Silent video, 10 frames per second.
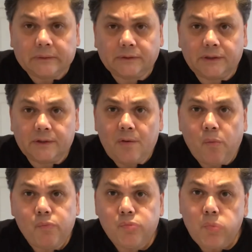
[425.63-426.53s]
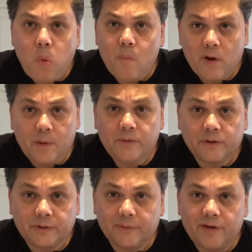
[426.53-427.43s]
you know, I'm
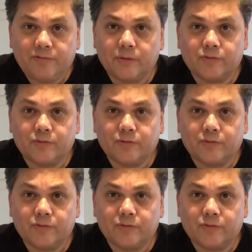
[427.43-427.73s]
really grateful